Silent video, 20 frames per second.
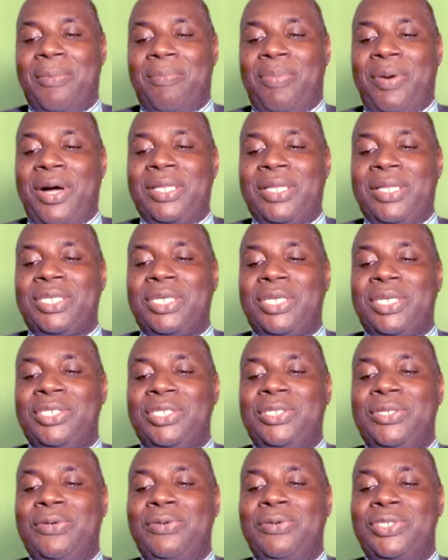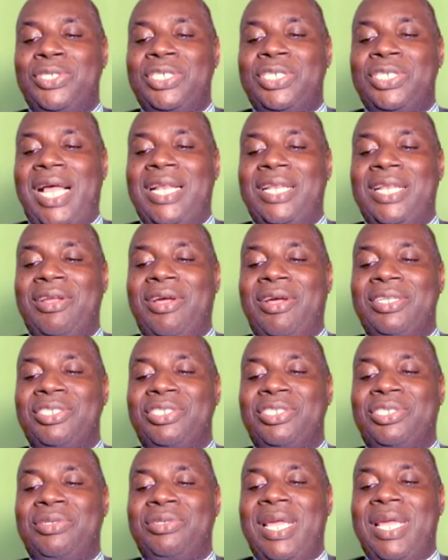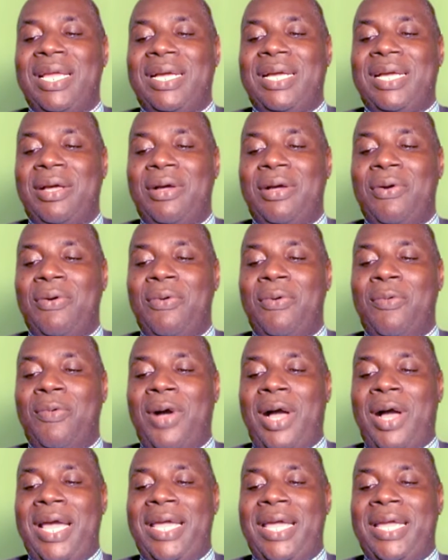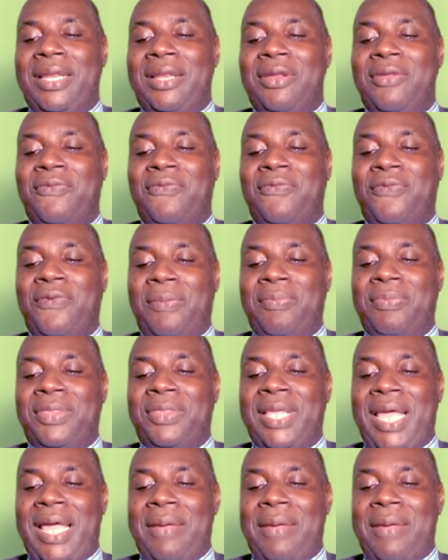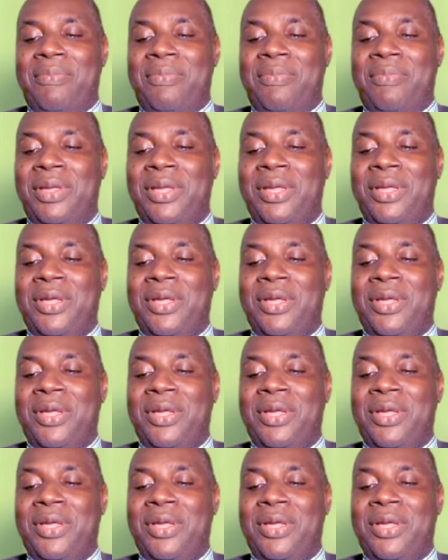but you shall not drink wine from them.